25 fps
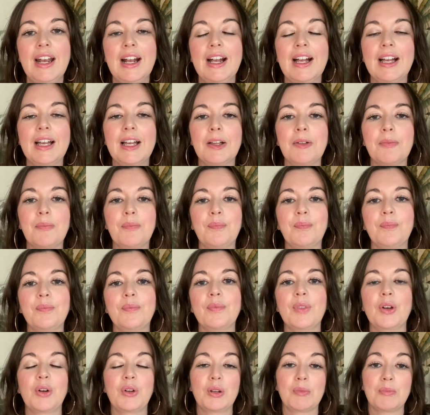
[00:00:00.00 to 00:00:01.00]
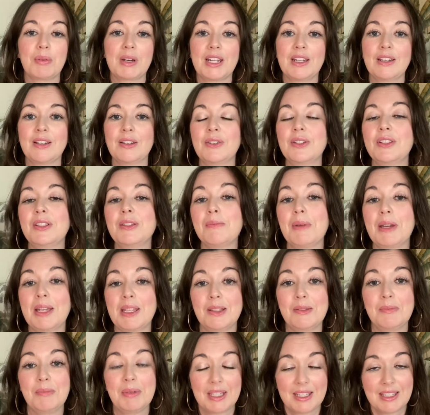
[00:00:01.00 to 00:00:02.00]
on a print on
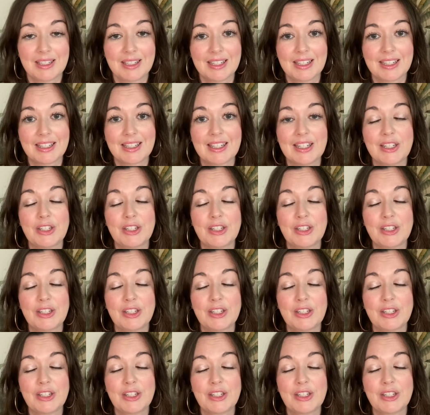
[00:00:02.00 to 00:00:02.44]
demand basis.